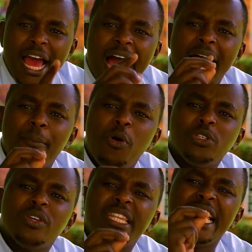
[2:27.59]
I am
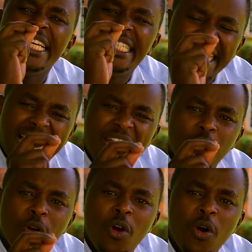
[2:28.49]
also the
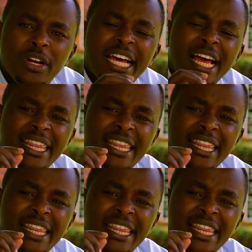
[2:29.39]
eternal God,